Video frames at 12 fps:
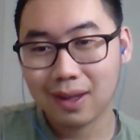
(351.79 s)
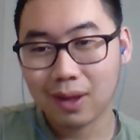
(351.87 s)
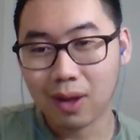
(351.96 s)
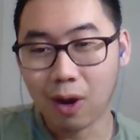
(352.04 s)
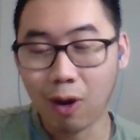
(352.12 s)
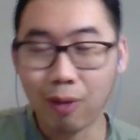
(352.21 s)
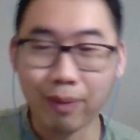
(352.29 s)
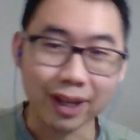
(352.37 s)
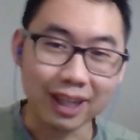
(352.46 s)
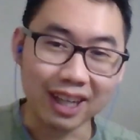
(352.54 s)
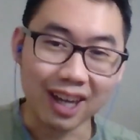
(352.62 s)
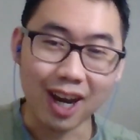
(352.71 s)
Oh my
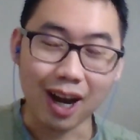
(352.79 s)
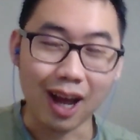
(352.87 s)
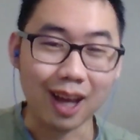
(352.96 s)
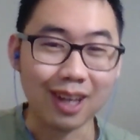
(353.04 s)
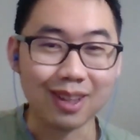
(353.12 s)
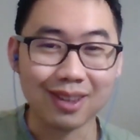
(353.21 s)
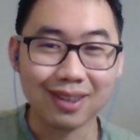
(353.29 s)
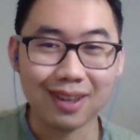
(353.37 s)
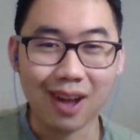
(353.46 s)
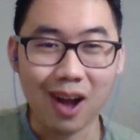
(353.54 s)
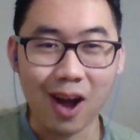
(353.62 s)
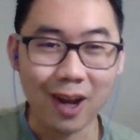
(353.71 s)
god, I
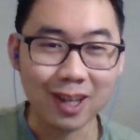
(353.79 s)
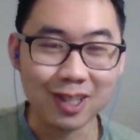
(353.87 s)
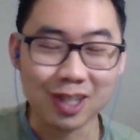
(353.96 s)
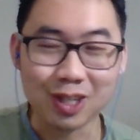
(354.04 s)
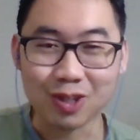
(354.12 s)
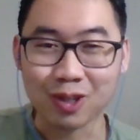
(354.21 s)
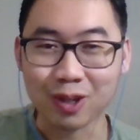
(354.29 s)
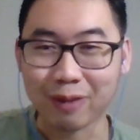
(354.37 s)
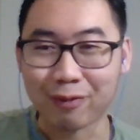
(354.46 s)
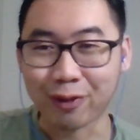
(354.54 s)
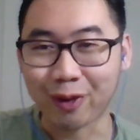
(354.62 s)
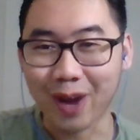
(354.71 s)
honestly just took
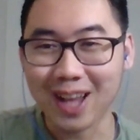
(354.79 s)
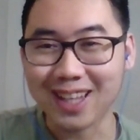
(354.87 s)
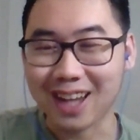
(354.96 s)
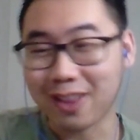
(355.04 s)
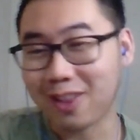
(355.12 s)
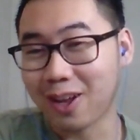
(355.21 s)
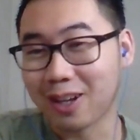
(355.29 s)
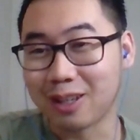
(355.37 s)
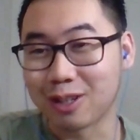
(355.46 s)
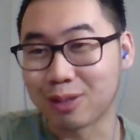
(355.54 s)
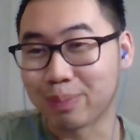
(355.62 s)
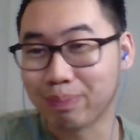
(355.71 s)
it for granted. I thought he
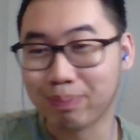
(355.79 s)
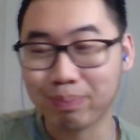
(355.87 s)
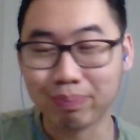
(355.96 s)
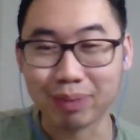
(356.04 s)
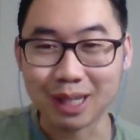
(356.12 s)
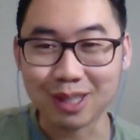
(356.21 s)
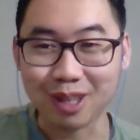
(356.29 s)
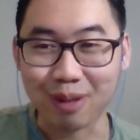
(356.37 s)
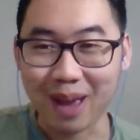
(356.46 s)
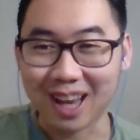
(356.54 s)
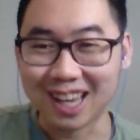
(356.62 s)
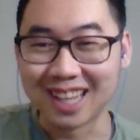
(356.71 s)
just placed it
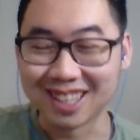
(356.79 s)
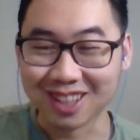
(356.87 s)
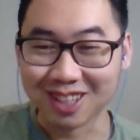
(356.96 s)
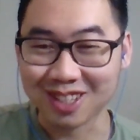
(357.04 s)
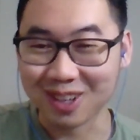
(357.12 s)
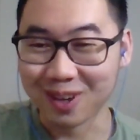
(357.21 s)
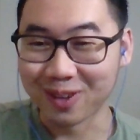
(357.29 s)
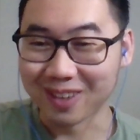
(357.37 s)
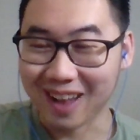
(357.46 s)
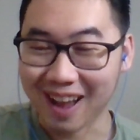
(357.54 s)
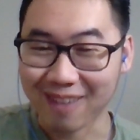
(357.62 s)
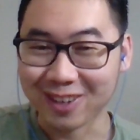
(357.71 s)
back into the stone
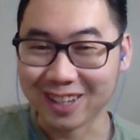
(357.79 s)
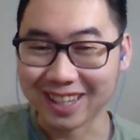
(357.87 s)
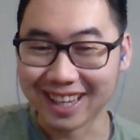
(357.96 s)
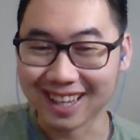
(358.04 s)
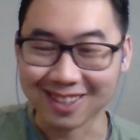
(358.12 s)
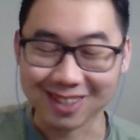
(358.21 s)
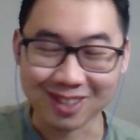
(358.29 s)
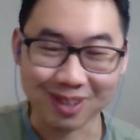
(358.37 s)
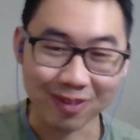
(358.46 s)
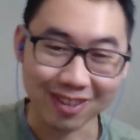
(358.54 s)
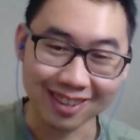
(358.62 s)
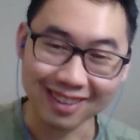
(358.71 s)
after he died or
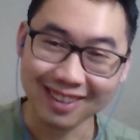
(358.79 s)
something.